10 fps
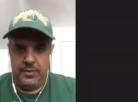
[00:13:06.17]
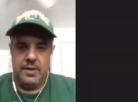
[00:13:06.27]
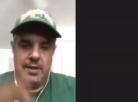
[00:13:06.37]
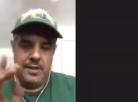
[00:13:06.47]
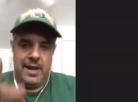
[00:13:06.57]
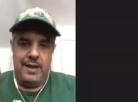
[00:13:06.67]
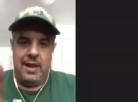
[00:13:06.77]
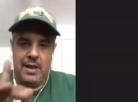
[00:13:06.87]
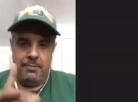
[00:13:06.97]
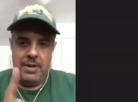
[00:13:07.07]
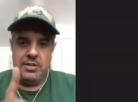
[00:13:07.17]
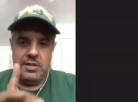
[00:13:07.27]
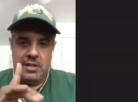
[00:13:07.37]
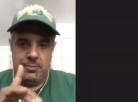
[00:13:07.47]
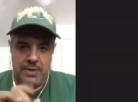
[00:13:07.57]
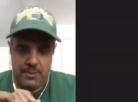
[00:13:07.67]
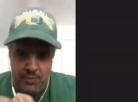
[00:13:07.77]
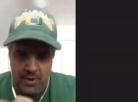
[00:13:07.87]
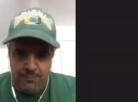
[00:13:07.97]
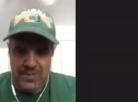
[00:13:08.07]
And, I, will bet you that's been
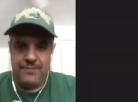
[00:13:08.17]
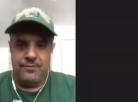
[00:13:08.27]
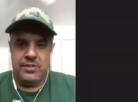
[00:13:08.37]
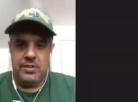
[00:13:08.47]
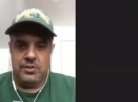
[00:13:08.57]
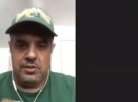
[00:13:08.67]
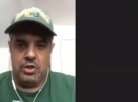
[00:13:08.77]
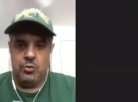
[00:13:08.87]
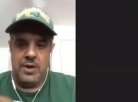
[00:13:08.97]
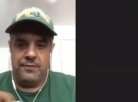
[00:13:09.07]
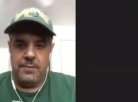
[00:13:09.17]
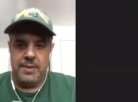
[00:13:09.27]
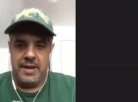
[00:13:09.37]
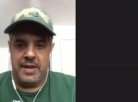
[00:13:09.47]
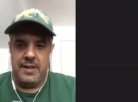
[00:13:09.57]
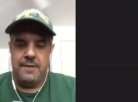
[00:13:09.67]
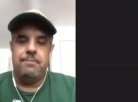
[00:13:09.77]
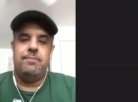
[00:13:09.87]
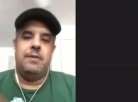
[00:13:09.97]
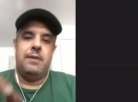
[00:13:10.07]
an emphasis this week from Annie.
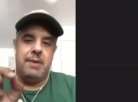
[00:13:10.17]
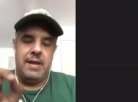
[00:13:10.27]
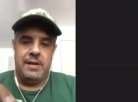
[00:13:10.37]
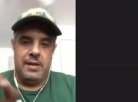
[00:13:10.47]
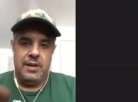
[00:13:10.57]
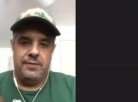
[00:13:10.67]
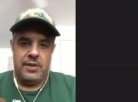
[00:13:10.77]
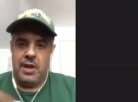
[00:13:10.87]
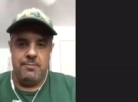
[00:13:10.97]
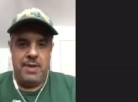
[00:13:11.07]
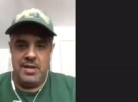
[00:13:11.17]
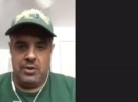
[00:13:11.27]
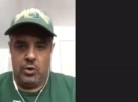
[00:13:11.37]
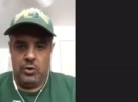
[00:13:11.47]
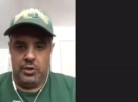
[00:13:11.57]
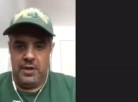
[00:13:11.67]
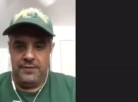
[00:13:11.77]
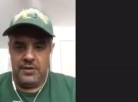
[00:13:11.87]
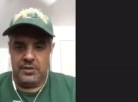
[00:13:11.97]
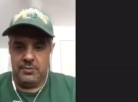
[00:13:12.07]
Manny in the defense. And Manny's calling the
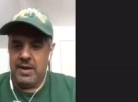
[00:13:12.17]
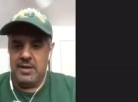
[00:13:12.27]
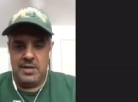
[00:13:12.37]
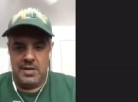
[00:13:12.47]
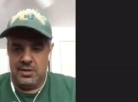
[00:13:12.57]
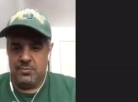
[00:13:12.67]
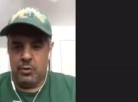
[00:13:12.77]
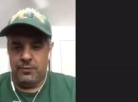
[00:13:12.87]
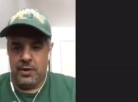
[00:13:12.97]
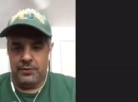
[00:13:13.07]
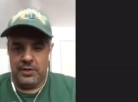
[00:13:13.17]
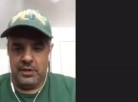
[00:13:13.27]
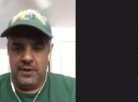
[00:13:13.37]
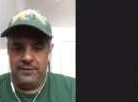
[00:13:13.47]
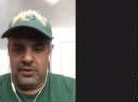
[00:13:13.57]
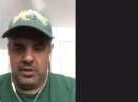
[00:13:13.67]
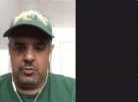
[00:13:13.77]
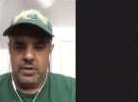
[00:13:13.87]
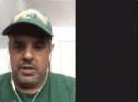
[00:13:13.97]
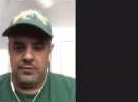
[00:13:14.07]
defense. Manny is more involved in the defense this
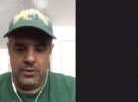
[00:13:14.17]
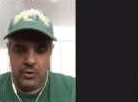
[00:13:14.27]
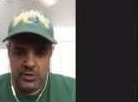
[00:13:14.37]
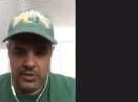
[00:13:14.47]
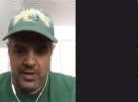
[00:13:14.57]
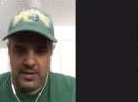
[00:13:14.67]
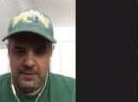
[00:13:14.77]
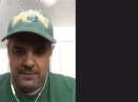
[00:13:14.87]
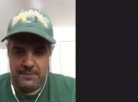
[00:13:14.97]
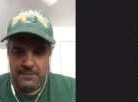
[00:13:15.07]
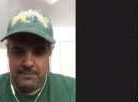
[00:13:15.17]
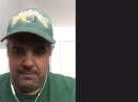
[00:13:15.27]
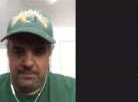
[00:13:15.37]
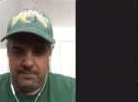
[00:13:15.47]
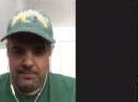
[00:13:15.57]
week. If you notice that? You know